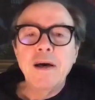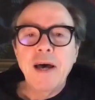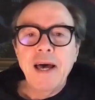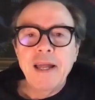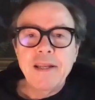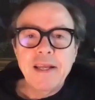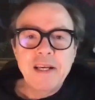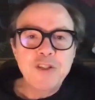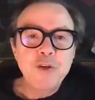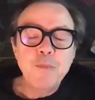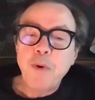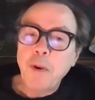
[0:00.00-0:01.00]
And as
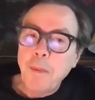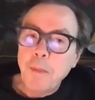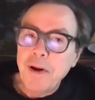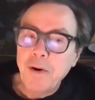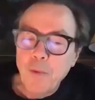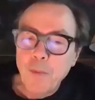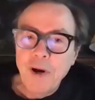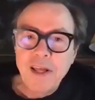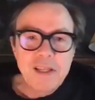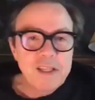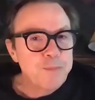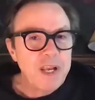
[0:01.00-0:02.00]
you probably are aware,
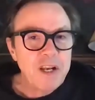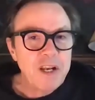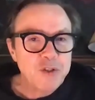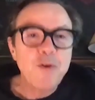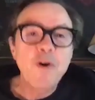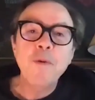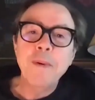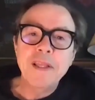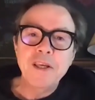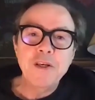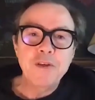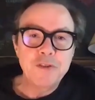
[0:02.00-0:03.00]
there's been a drop in
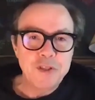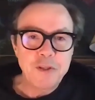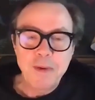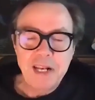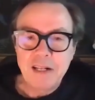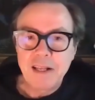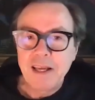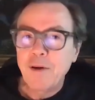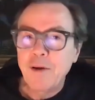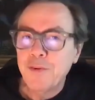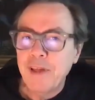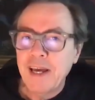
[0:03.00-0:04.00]
the use of the Mental
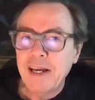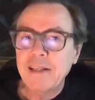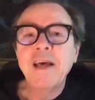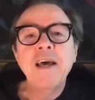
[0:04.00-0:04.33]
Health Act.